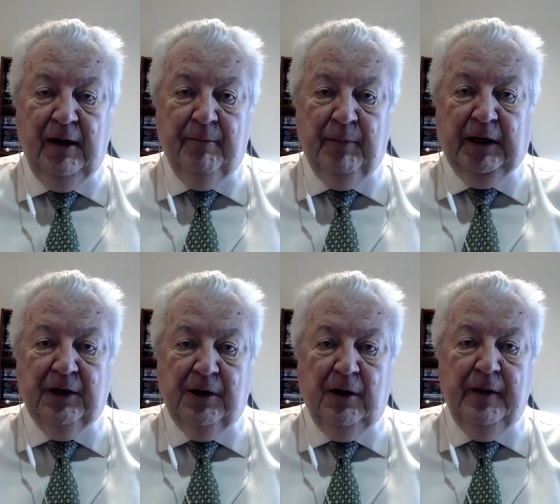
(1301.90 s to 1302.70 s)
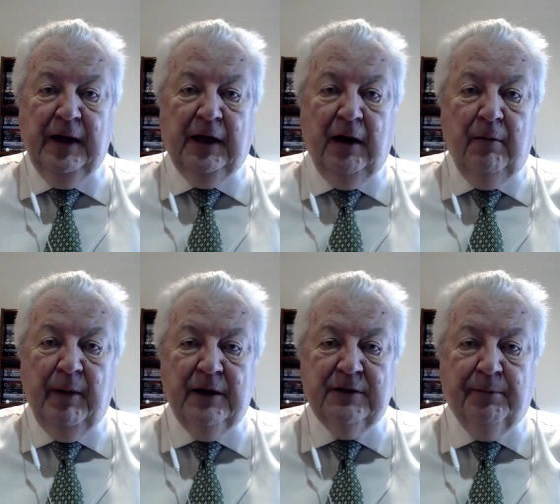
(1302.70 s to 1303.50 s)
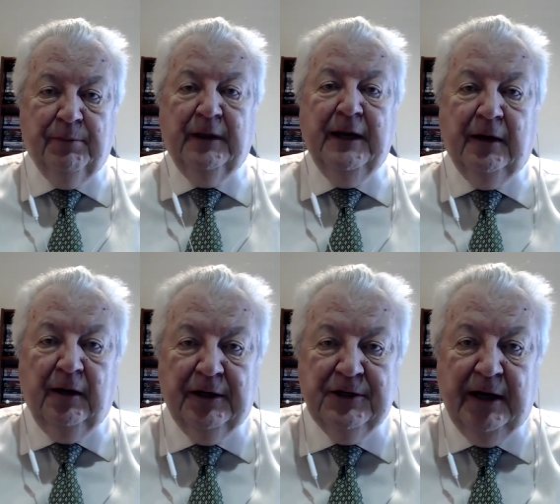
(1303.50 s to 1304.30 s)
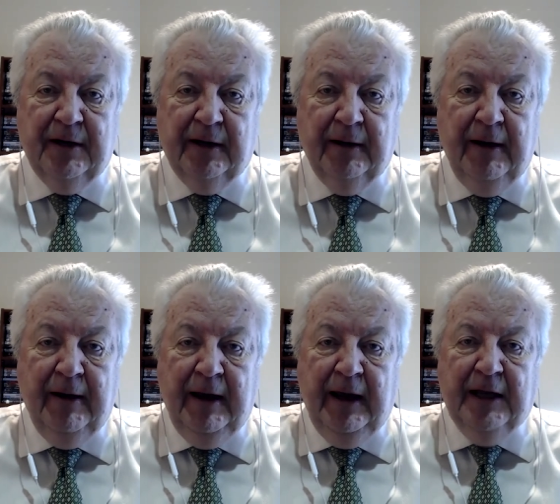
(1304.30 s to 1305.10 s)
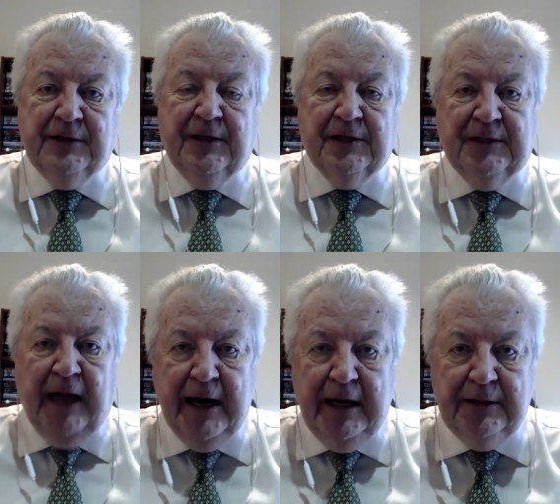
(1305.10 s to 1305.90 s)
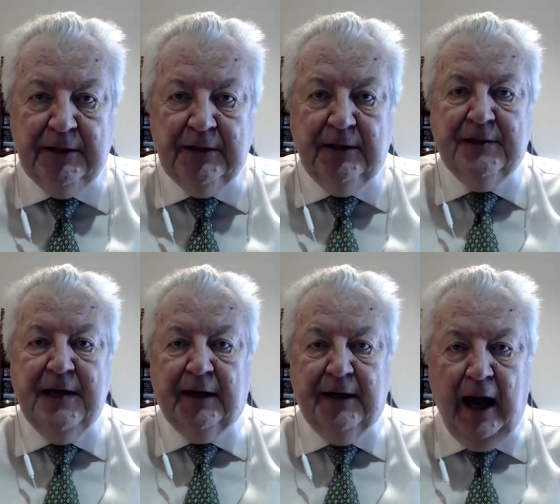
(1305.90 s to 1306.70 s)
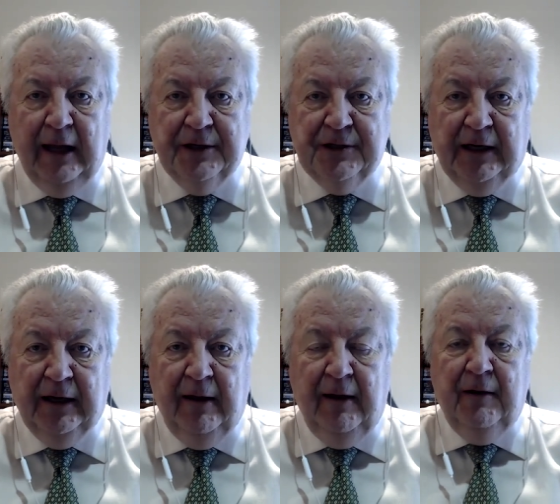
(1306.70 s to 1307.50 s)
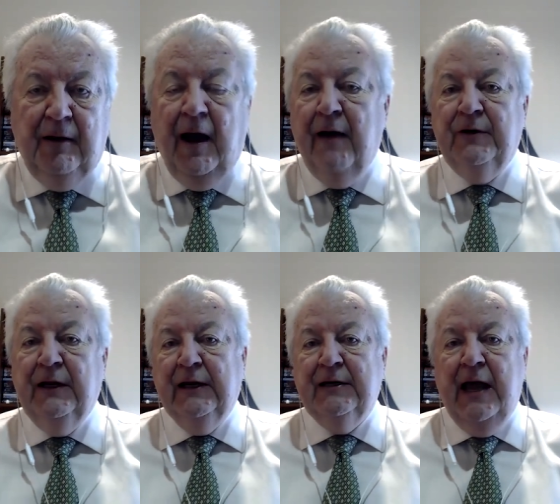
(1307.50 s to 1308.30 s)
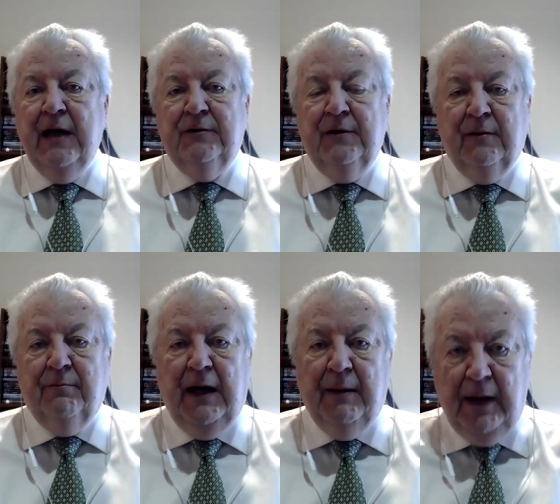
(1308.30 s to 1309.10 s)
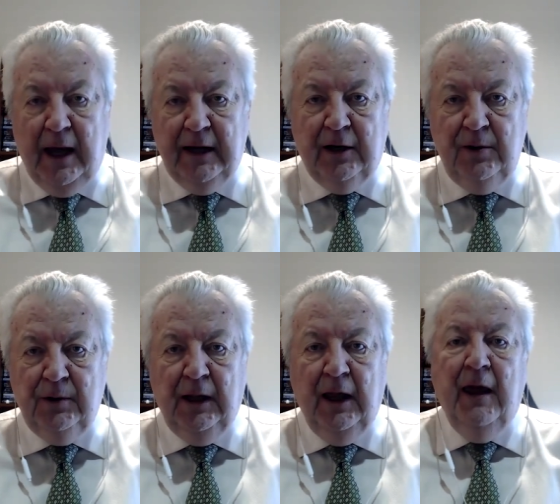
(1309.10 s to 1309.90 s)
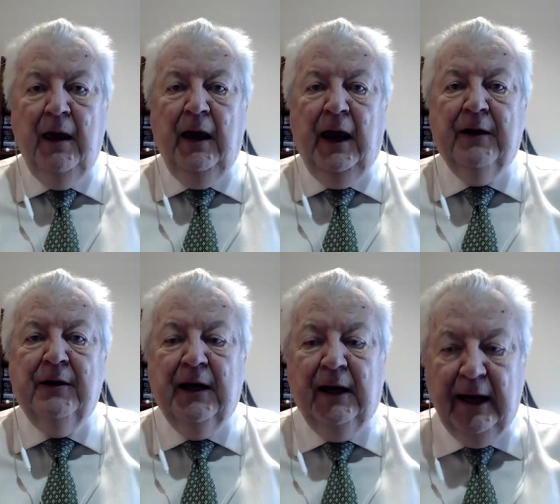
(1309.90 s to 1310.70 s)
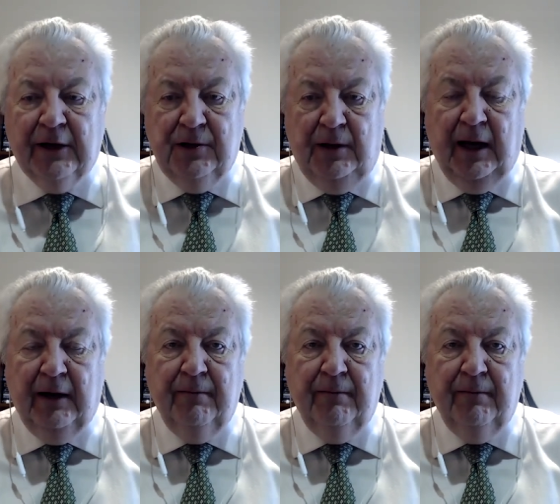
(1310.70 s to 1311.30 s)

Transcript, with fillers: because all they care about is the political agenda. It's the science, the technology. You have to get down to the molecule and the electron